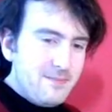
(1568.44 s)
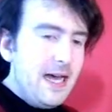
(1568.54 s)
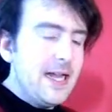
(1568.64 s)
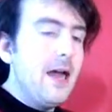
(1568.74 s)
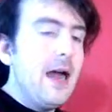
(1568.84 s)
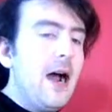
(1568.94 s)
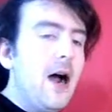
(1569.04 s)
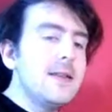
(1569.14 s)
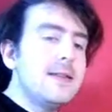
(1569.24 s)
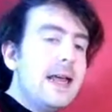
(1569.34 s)
But
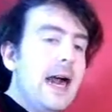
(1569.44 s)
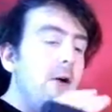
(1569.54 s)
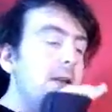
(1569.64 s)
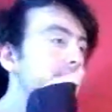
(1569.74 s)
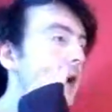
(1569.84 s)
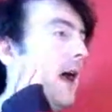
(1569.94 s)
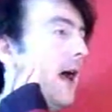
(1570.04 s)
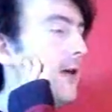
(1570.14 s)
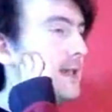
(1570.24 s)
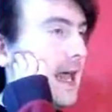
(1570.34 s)
honestly, I always
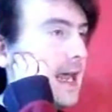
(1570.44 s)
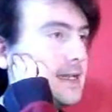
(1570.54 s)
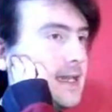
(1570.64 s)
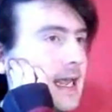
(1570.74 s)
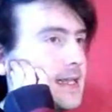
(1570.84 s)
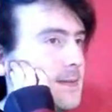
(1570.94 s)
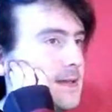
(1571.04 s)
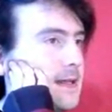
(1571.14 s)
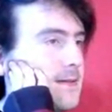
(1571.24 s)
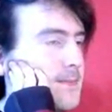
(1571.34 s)
hate it, because ever
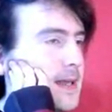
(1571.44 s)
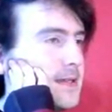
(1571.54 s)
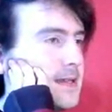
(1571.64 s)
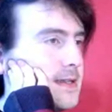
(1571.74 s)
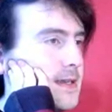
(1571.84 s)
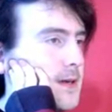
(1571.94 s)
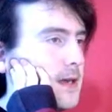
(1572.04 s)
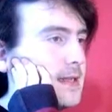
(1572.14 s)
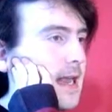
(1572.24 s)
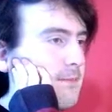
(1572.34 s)
since I've been to this
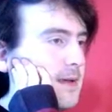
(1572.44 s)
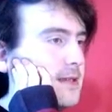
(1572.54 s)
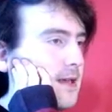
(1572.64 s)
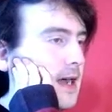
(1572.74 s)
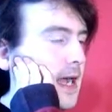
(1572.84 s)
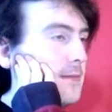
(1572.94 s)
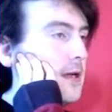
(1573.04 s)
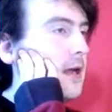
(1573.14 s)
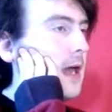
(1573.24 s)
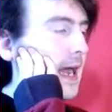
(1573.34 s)
surprise, every time
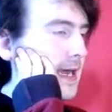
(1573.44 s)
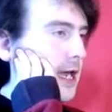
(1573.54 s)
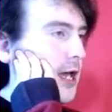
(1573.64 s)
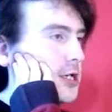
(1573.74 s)
I go to